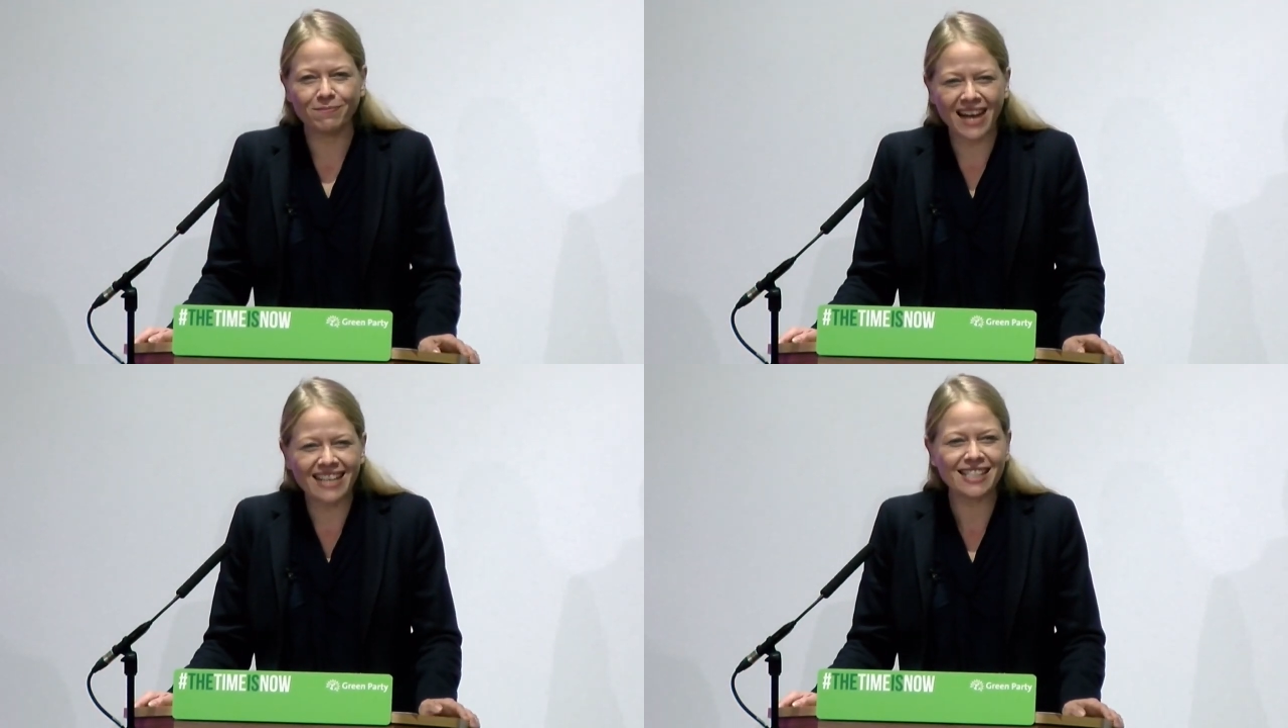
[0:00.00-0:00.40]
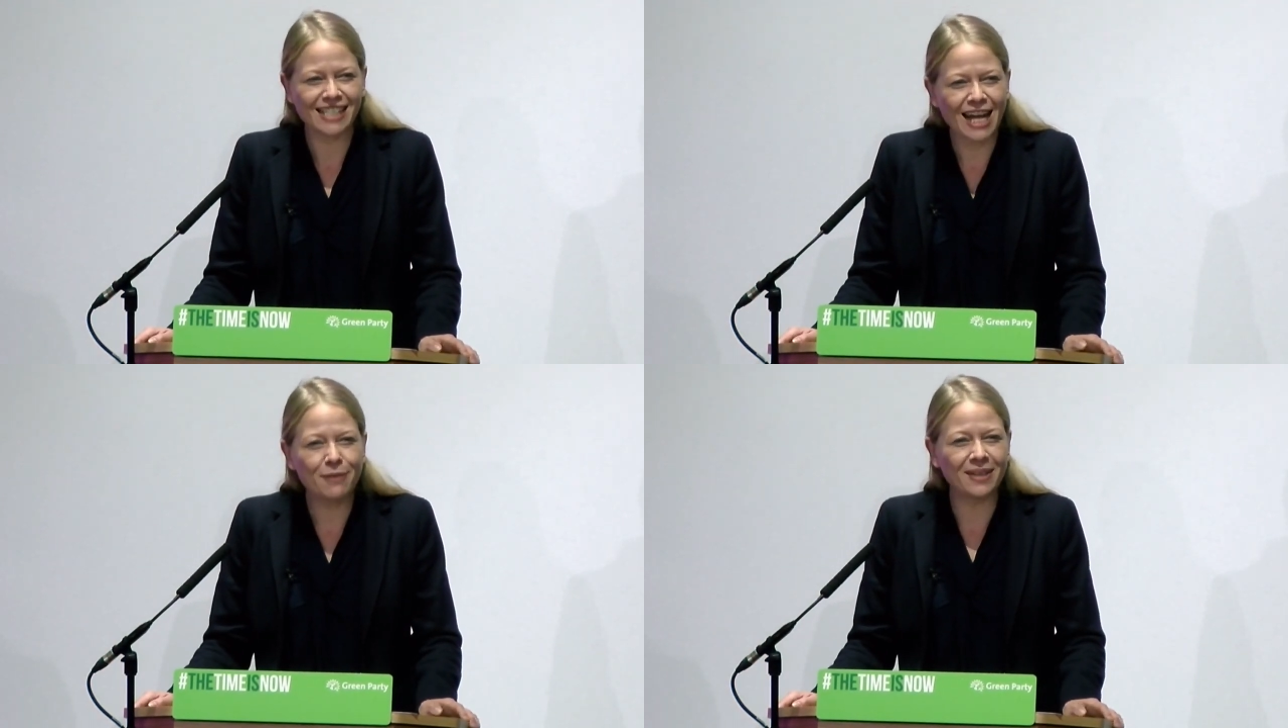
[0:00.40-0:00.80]
That
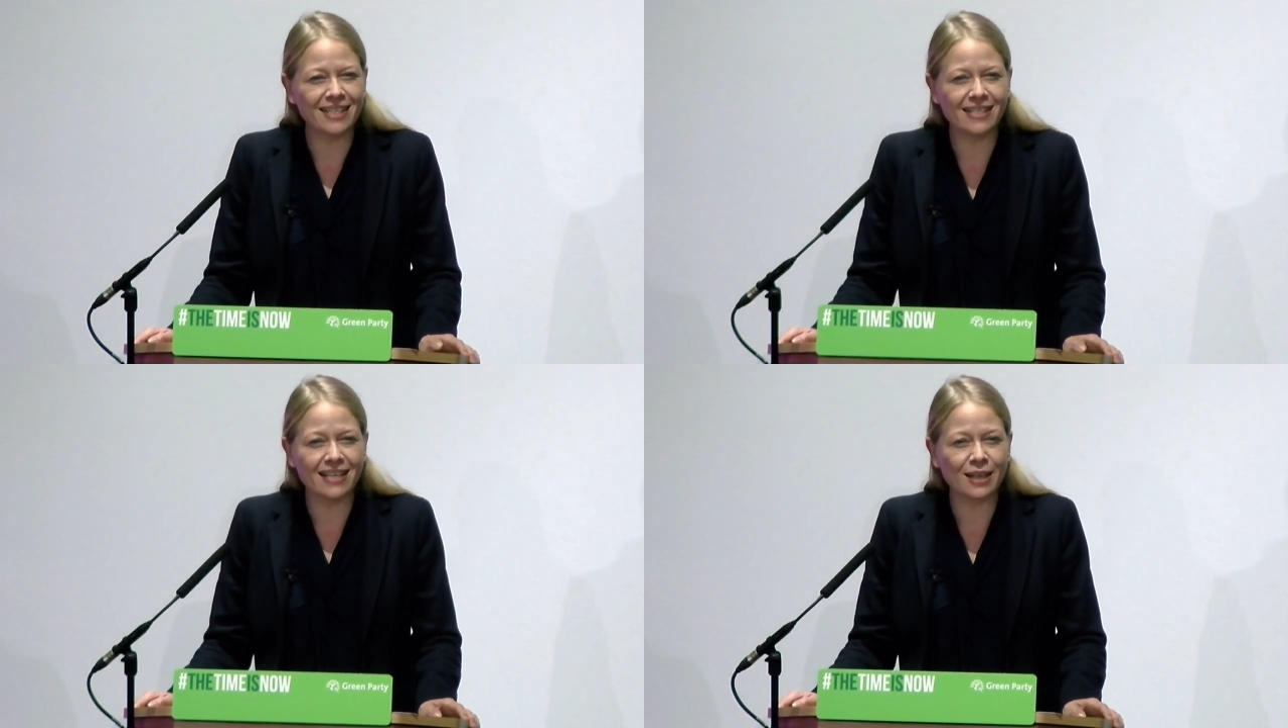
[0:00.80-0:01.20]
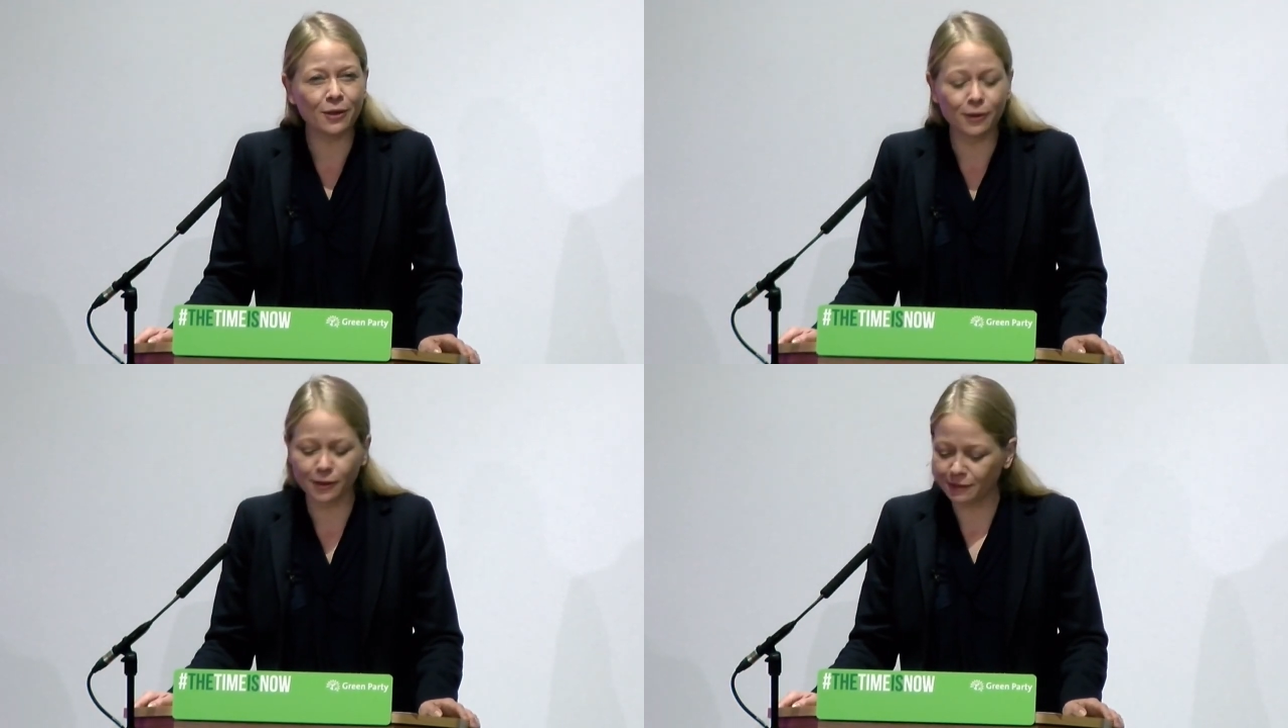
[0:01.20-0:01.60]
statement says it
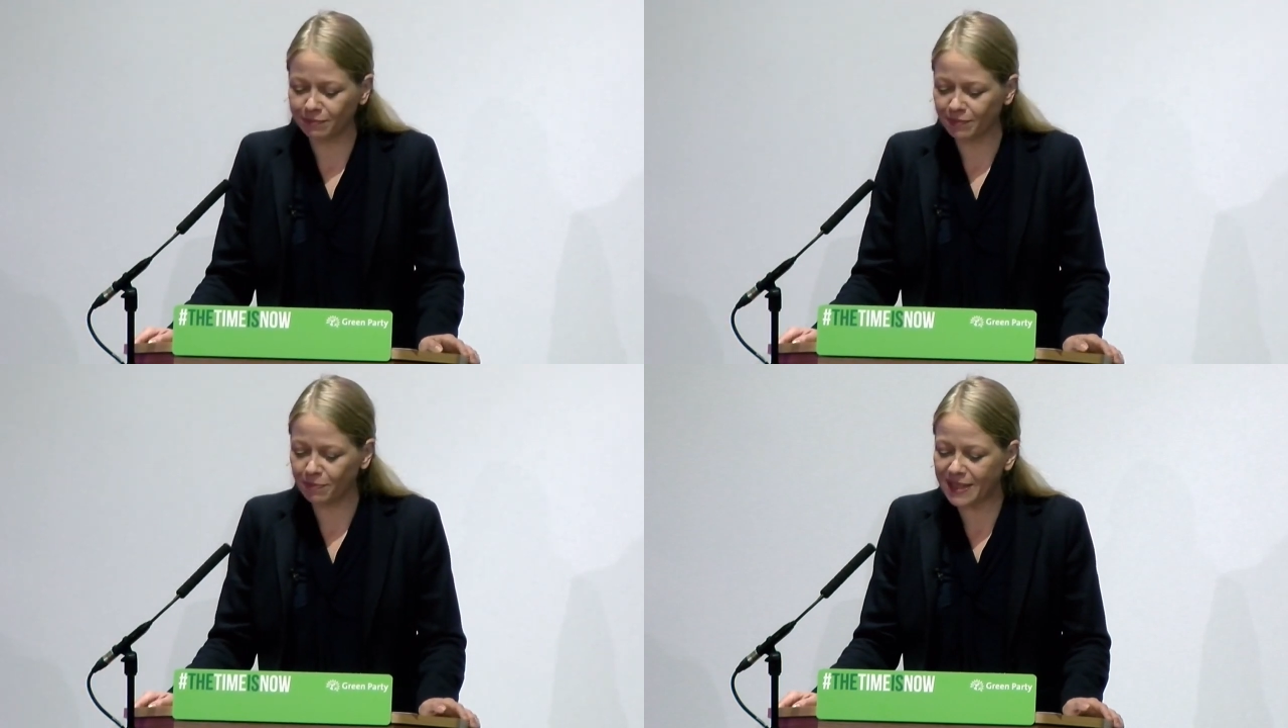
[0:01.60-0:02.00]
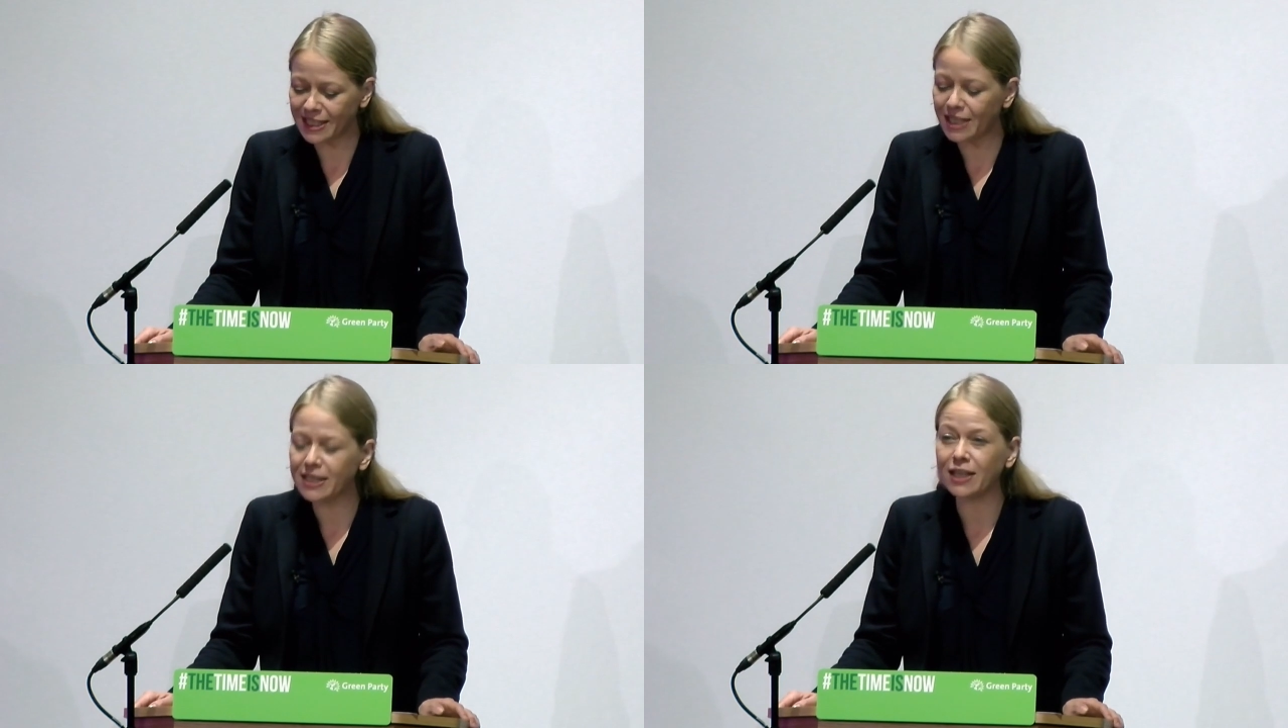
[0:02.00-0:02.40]
all. Business